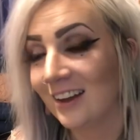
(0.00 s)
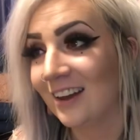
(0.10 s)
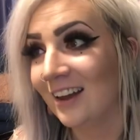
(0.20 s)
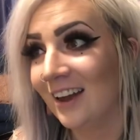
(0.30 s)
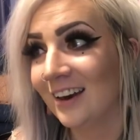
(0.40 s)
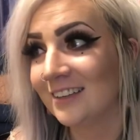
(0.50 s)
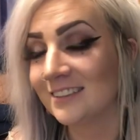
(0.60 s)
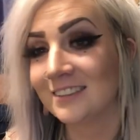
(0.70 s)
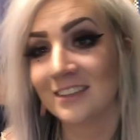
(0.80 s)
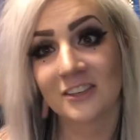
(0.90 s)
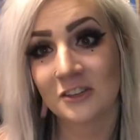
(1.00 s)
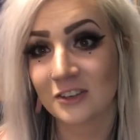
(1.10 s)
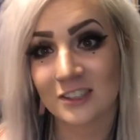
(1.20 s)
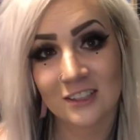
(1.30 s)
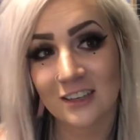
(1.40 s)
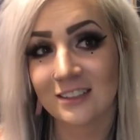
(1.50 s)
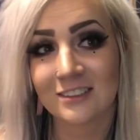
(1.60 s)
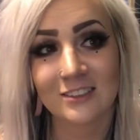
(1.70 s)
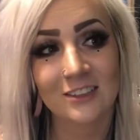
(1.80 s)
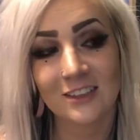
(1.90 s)
And I didn't take screenshots, so
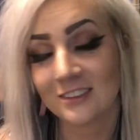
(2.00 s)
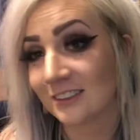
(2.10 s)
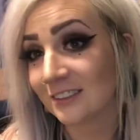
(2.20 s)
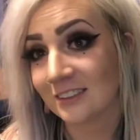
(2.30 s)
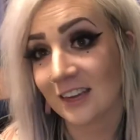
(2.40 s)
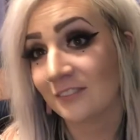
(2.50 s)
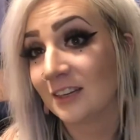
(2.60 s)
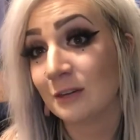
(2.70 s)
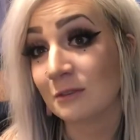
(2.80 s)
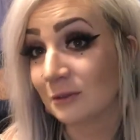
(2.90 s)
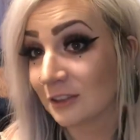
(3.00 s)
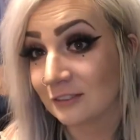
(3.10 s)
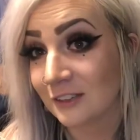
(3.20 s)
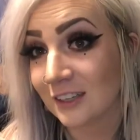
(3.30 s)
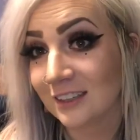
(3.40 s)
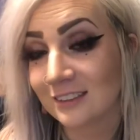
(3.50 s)
you guys are gonna just have to take my word for it.